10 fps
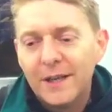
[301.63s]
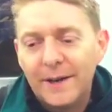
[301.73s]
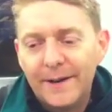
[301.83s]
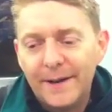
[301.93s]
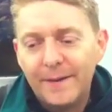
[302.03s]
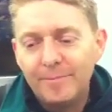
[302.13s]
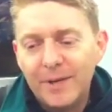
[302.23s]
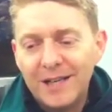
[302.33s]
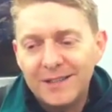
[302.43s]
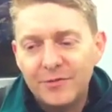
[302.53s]
um,
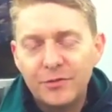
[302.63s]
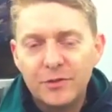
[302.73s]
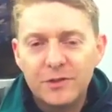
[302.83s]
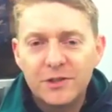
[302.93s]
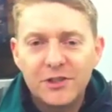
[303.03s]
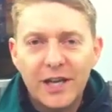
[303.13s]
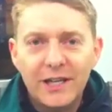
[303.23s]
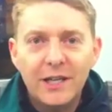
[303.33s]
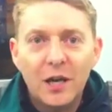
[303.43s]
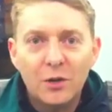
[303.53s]
at different set
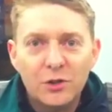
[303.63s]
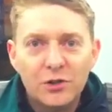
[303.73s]
E L O